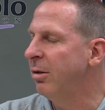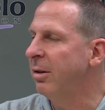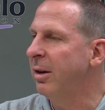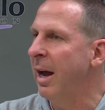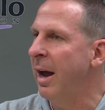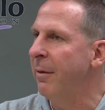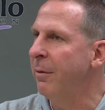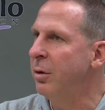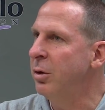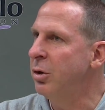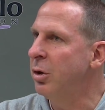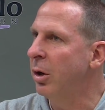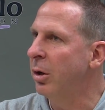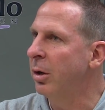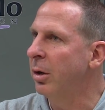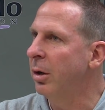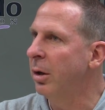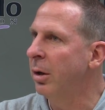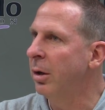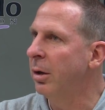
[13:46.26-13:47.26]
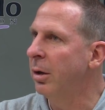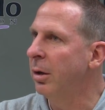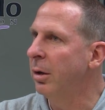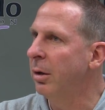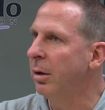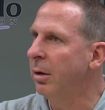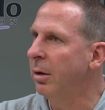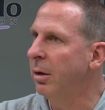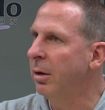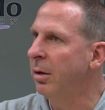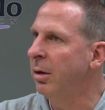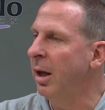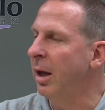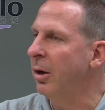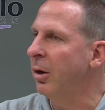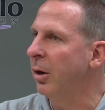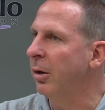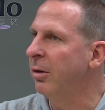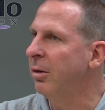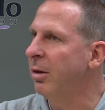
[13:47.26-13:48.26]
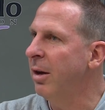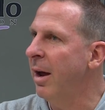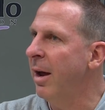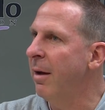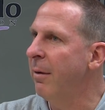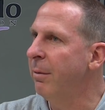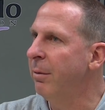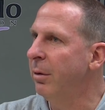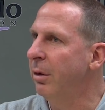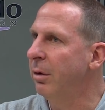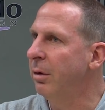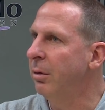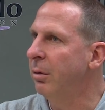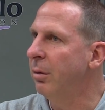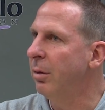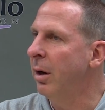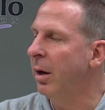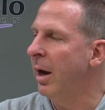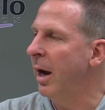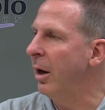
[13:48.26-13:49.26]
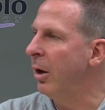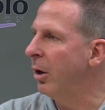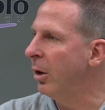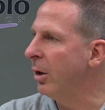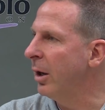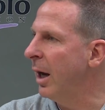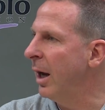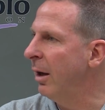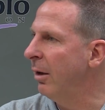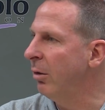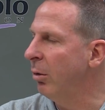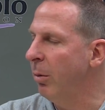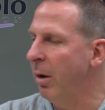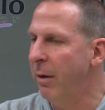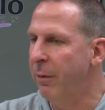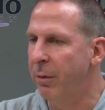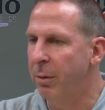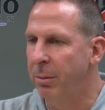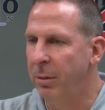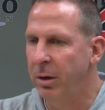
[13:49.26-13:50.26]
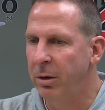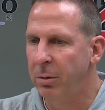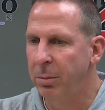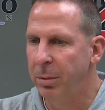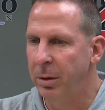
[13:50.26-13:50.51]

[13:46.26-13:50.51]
scavenge our take our staff and hire our guys away from us.